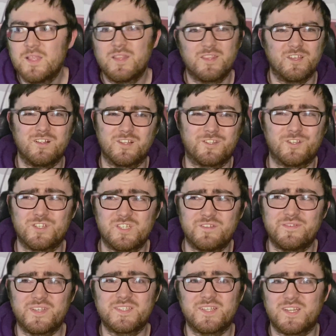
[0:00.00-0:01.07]
The alternative
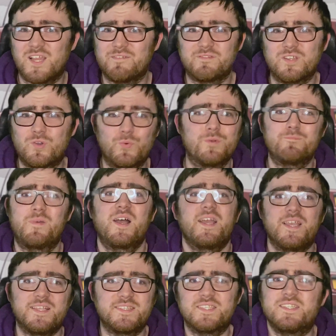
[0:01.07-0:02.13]
is I'd have to go and
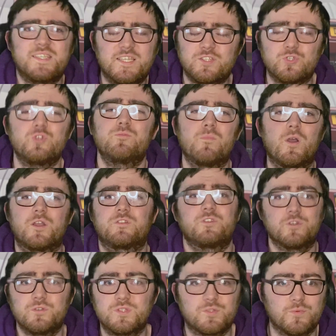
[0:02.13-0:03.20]
buy CE2 Mark
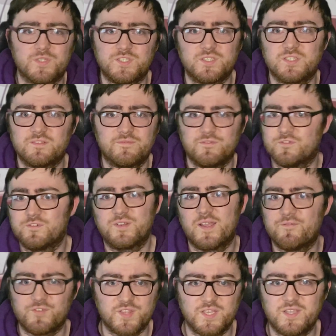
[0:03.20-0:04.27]
II switches for
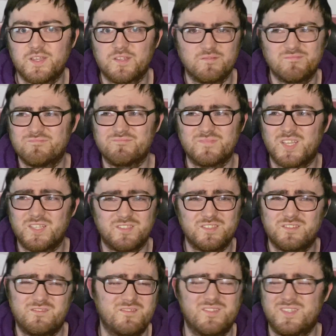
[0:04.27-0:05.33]
everything, and
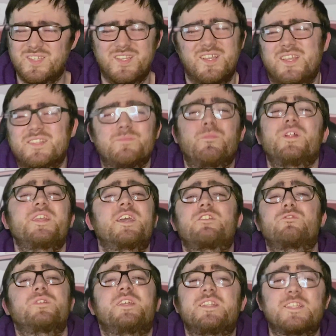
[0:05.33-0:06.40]
it's money I
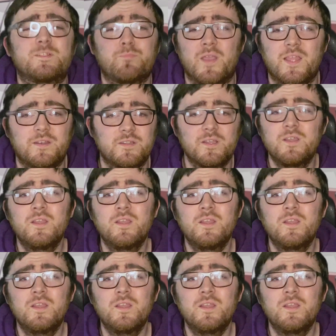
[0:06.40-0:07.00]
don't need to spend.